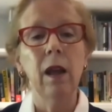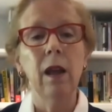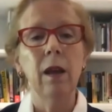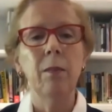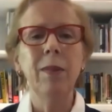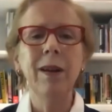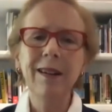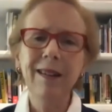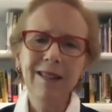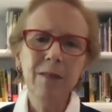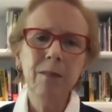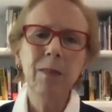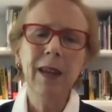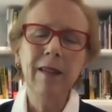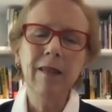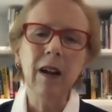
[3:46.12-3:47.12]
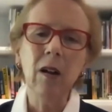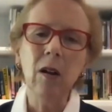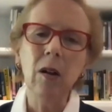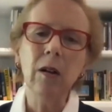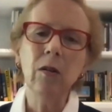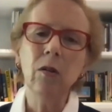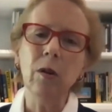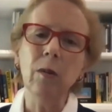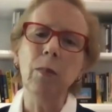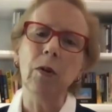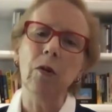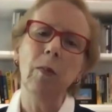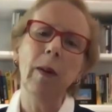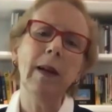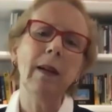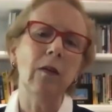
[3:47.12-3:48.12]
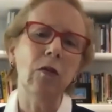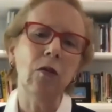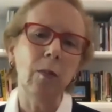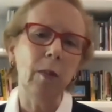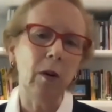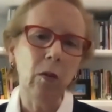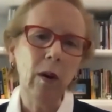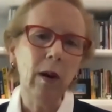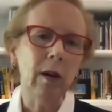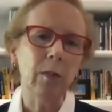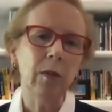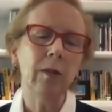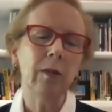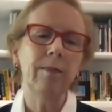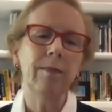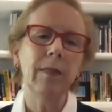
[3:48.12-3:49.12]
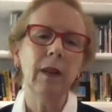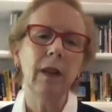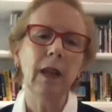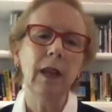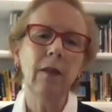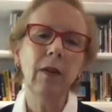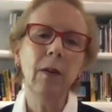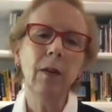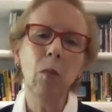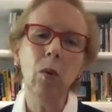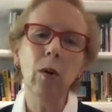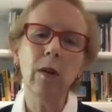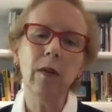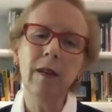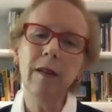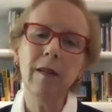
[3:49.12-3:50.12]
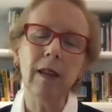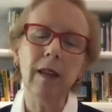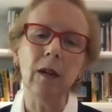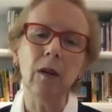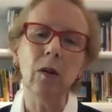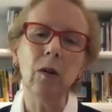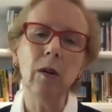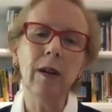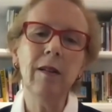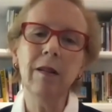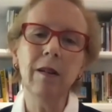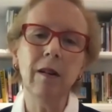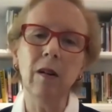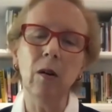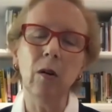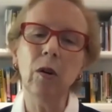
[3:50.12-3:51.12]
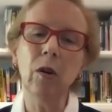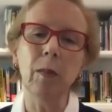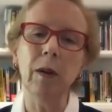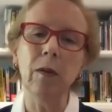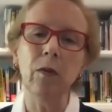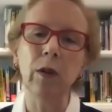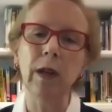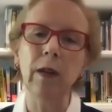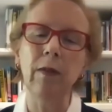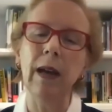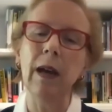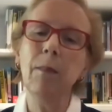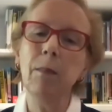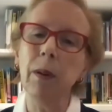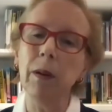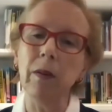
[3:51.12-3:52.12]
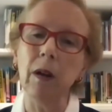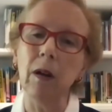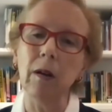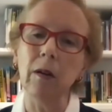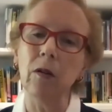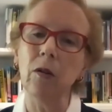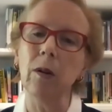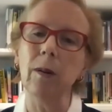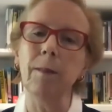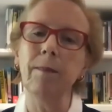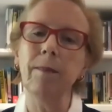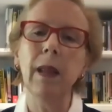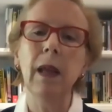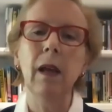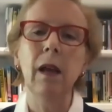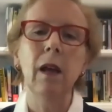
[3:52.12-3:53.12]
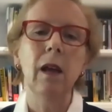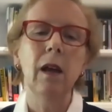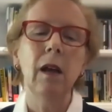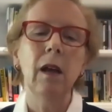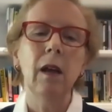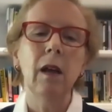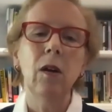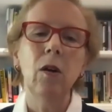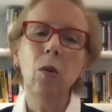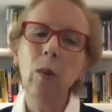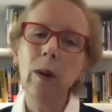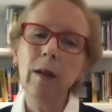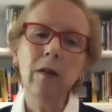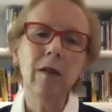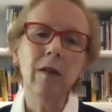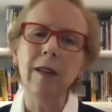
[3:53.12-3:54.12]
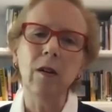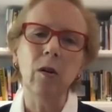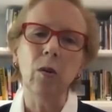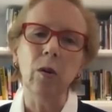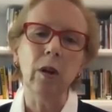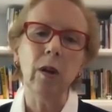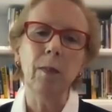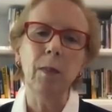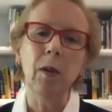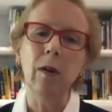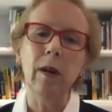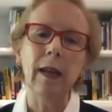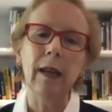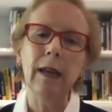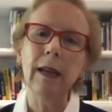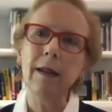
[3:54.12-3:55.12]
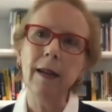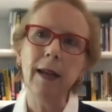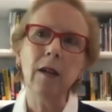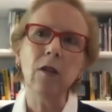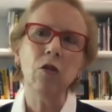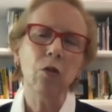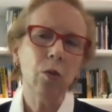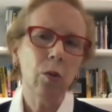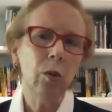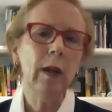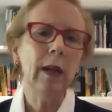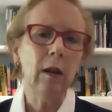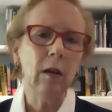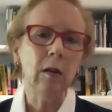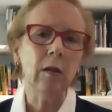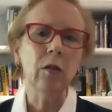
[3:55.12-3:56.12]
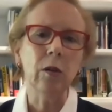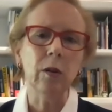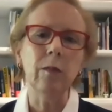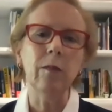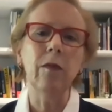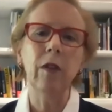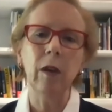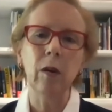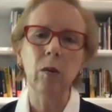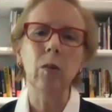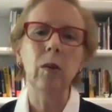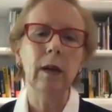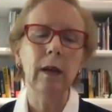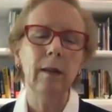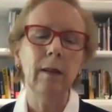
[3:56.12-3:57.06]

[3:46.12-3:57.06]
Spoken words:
But it doesn't mean that a long-term perspective should be dropped. Giving more this year isn't an argument for giving up on the long term. Who else in the donor community can take a truly long-term view?